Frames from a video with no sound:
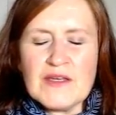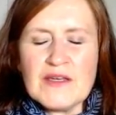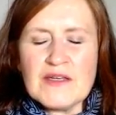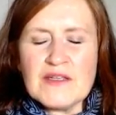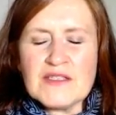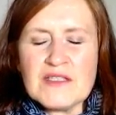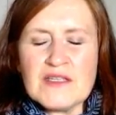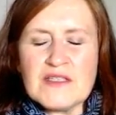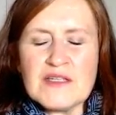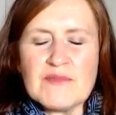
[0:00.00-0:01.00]
So in
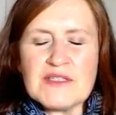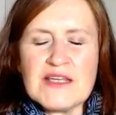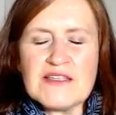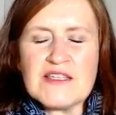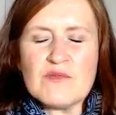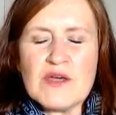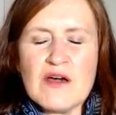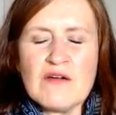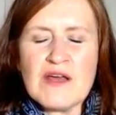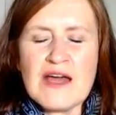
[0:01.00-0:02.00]
some senses, we
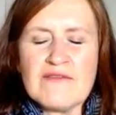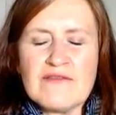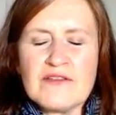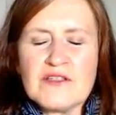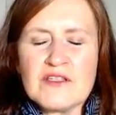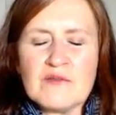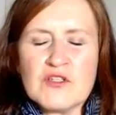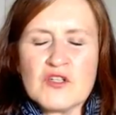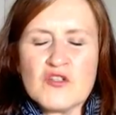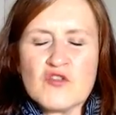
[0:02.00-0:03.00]
can't have so much
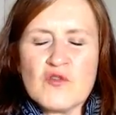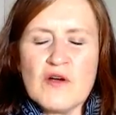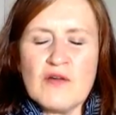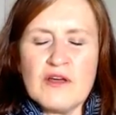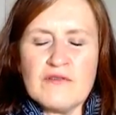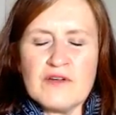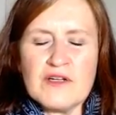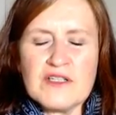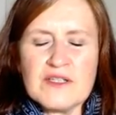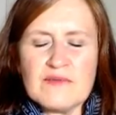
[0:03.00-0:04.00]
control over
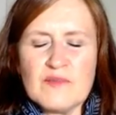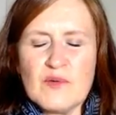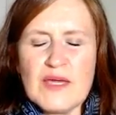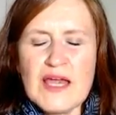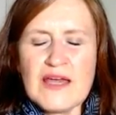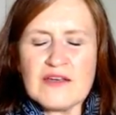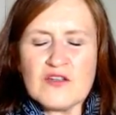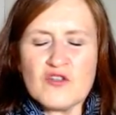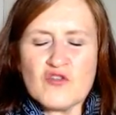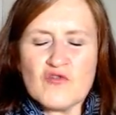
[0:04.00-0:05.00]
it, but we can
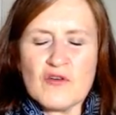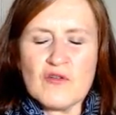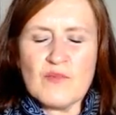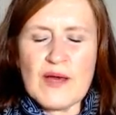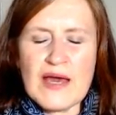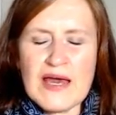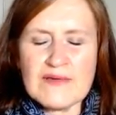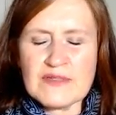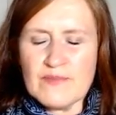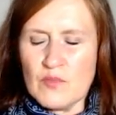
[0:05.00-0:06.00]
control
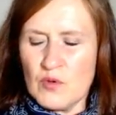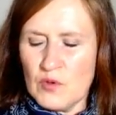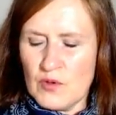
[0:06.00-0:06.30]
perhaps more